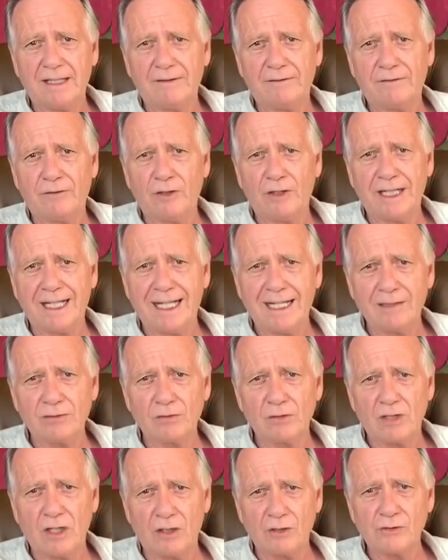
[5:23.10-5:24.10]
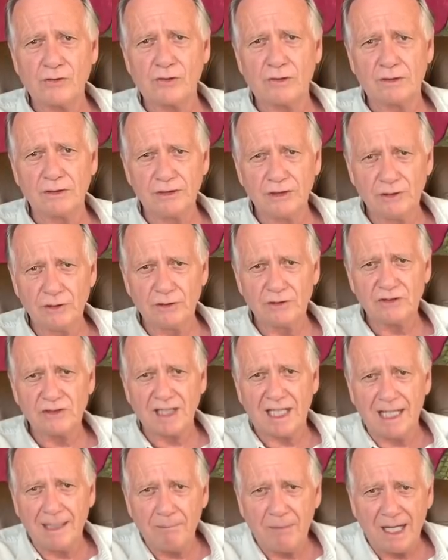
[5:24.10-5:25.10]
for agricultural
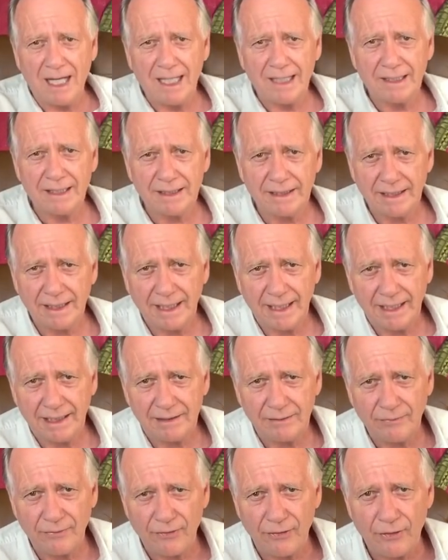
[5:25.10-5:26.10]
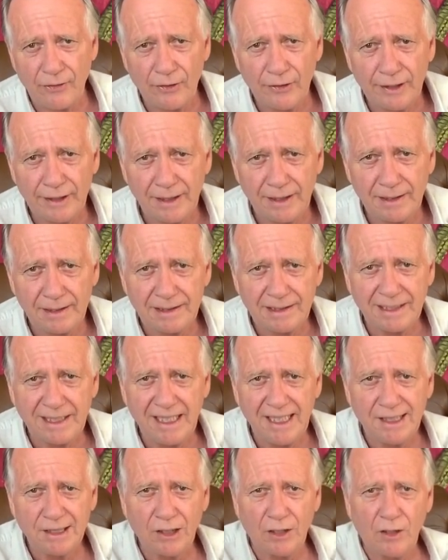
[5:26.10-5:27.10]
use. I buy it in a 30
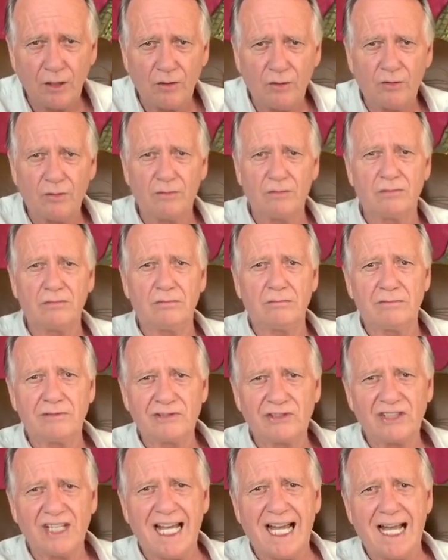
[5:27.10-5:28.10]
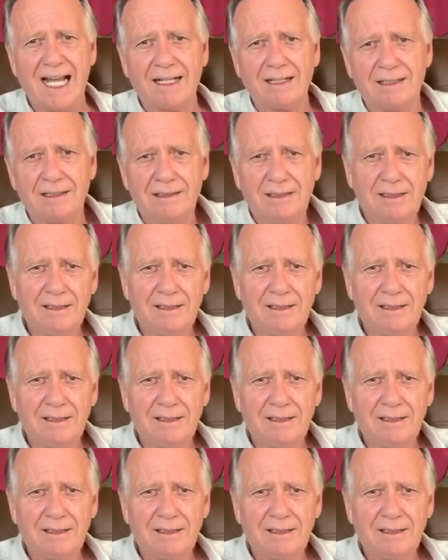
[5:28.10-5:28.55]
kilo sack